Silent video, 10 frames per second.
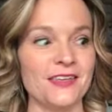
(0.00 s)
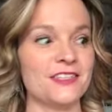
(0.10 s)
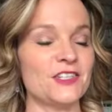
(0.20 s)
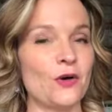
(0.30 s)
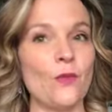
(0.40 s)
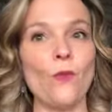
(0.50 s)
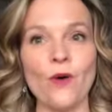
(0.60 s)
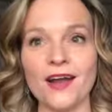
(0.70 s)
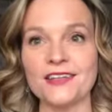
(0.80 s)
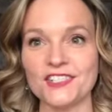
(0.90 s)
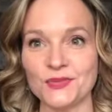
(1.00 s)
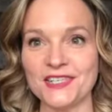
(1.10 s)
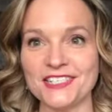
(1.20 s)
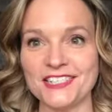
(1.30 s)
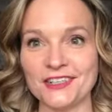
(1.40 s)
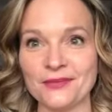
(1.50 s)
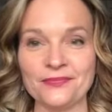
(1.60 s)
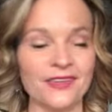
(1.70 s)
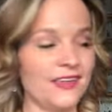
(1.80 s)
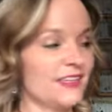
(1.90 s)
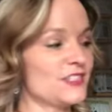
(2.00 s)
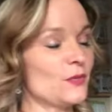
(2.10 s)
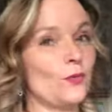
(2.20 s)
So what a sweet deal. So